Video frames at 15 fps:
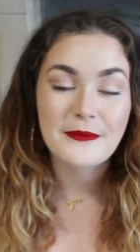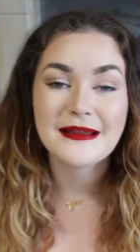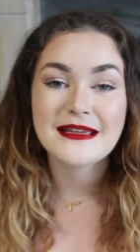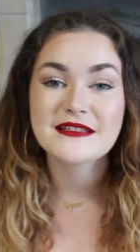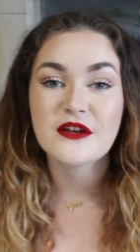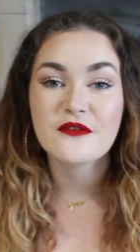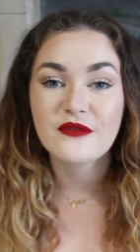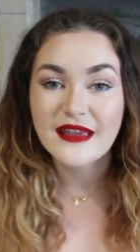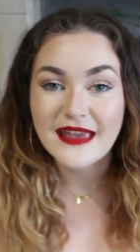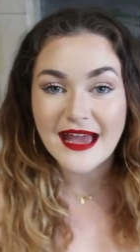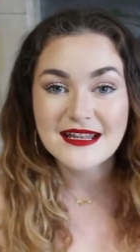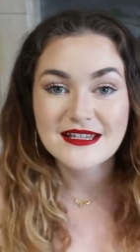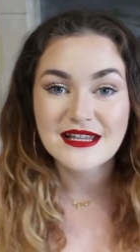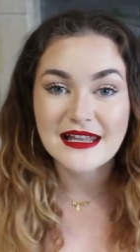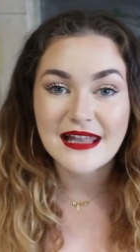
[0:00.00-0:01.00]
please don't
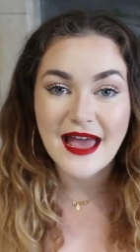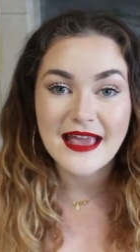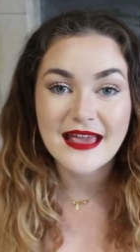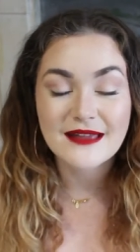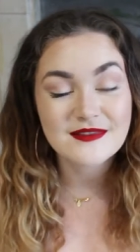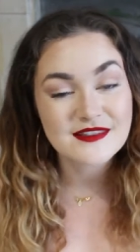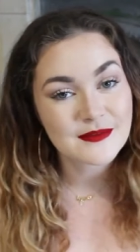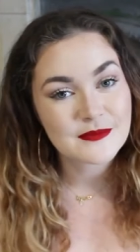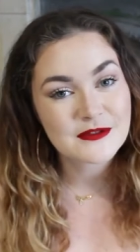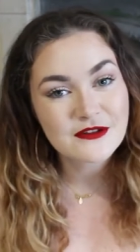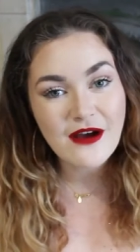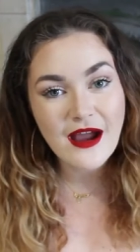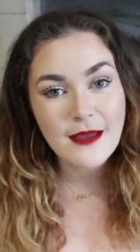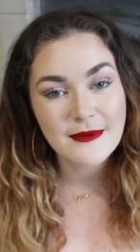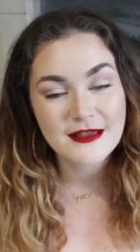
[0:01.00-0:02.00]
forget to like and
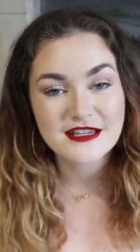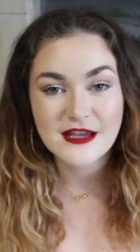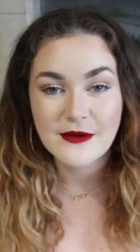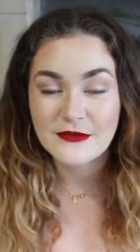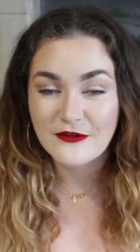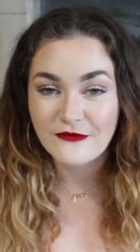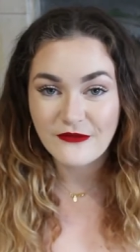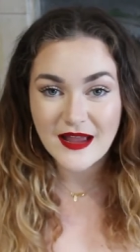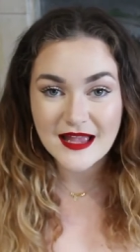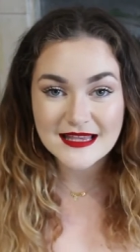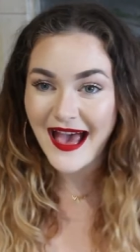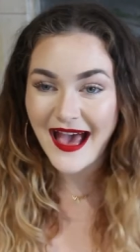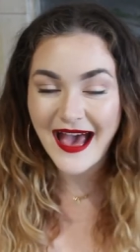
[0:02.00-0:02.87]
subscribe and share with your friends.